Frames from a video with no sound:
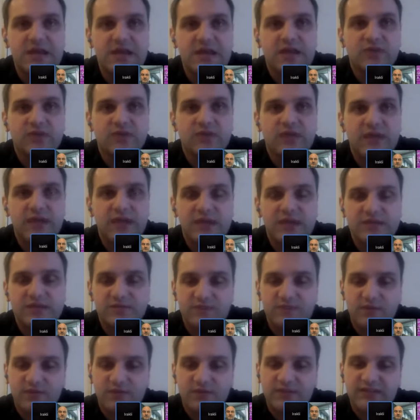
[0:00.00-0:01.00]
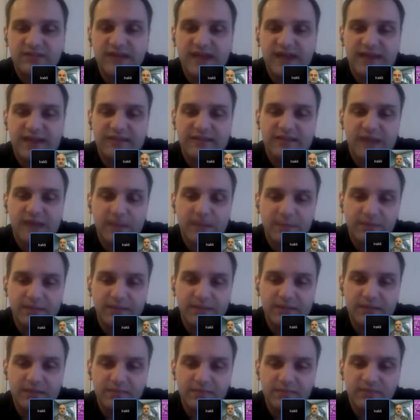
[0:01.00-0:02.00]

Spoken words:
creates very tight coupling